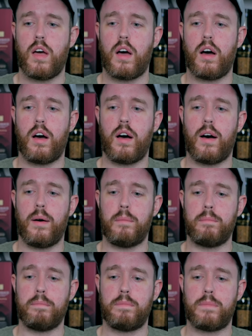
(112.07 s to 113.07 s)

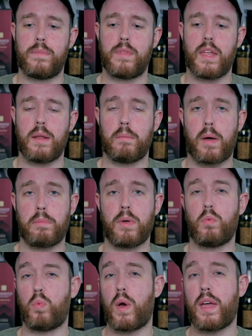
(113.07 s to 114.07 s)
um, then it might be
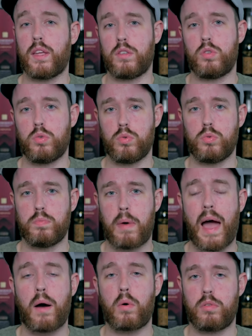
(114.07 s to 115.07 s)
way too
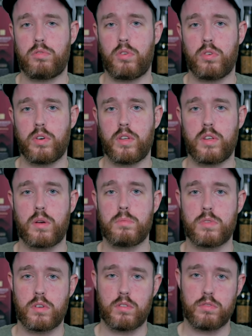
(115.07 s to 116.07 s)
powerful in
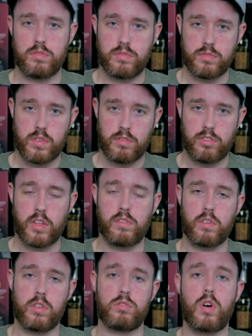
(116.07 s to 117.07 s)
terms of the
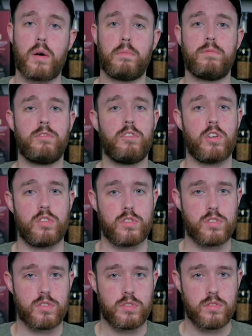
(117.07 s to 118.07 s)
flavor of the rum
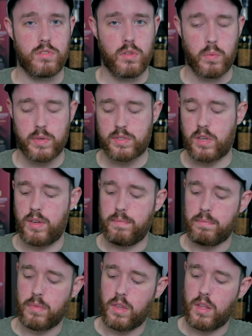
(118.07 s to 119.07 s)
versus the whiskey.
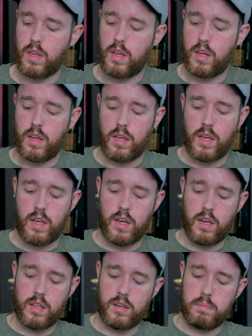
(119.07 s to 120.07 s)

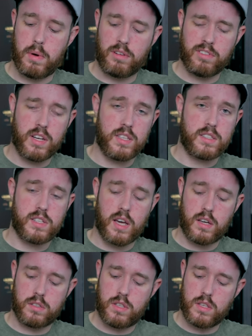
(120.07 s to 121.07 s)
And Balvenie's
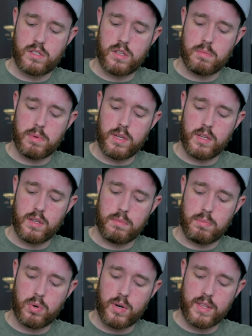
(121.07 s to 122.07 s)
style tends to be
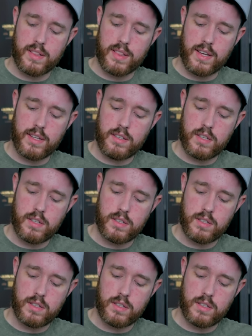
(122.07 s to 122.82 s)
pretty light